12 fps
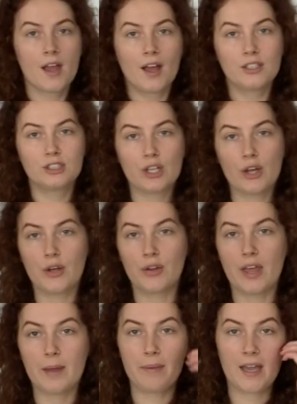So
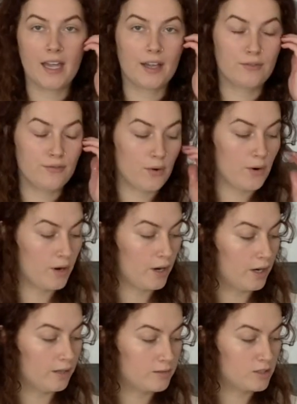they bake
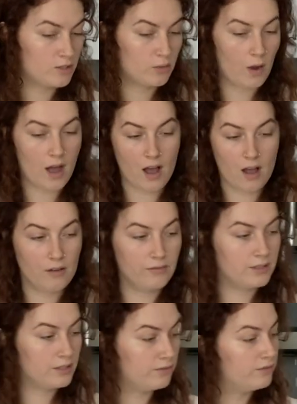for 12
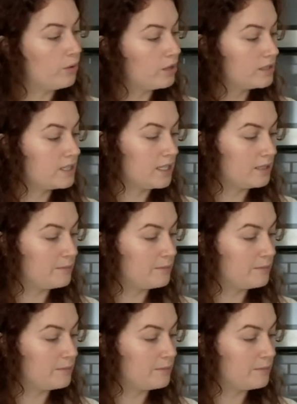to 14